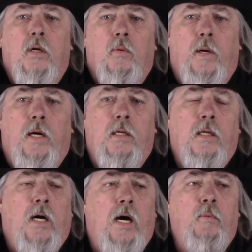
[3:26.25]

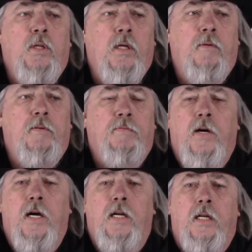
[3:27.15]
Well, I would love to
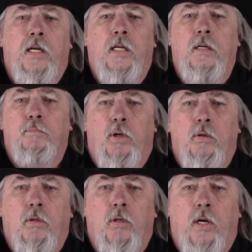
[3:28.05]
find any
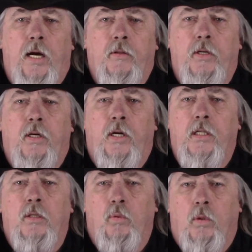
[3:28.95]
broker out there
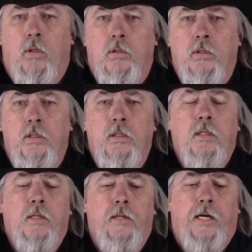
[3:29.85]
in the world
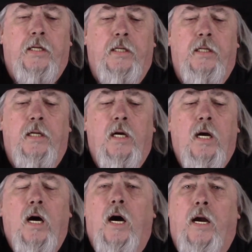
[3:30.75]
that can
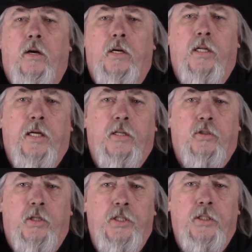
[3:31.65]
hire an
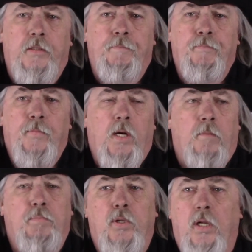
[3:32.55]
electrician, a
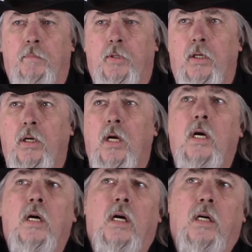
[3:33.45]
plumber,
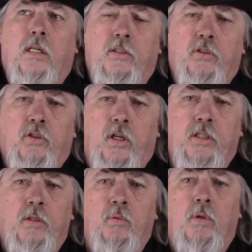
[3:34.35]
a
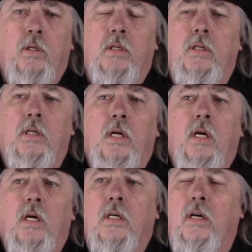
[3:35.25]
construction worker,
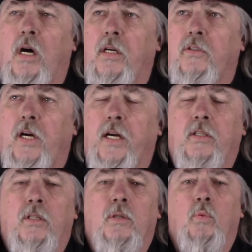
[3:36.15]

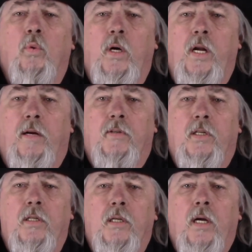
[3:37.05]
contractor,
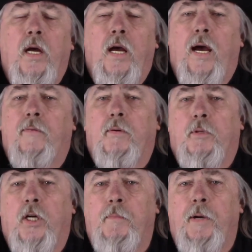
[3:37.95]
whatever, have them
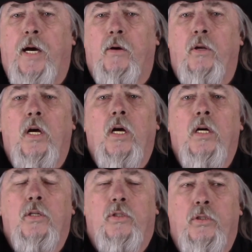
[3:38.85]
come out,
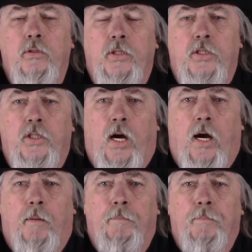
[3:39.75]
do the
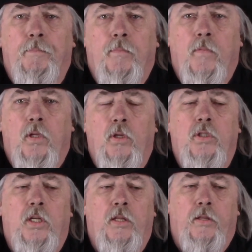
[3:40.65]
job
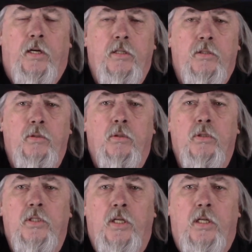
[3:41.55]
using their
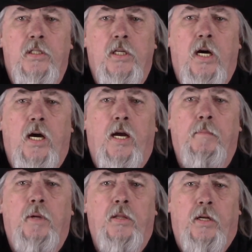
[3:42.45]
tools, their
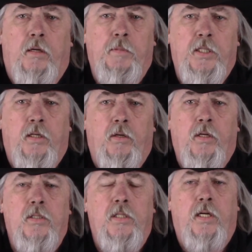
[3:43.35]
time, their
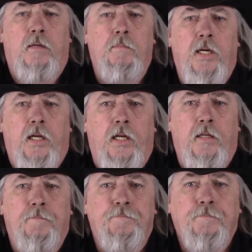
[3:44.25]
materials, and their
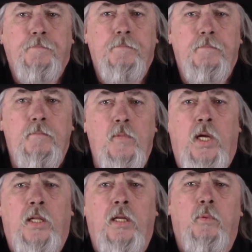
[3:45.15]
money,
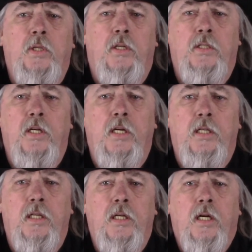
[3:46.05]
and then when they're
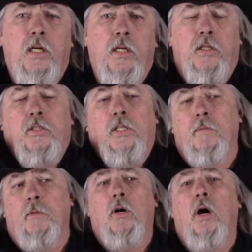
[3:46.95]
done, you tell
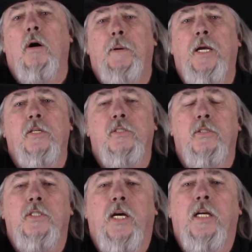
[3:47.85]
them, I'll pay you as
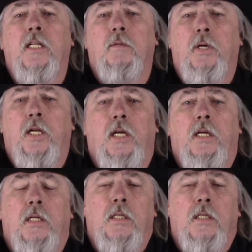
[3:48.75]
soon as I get the money.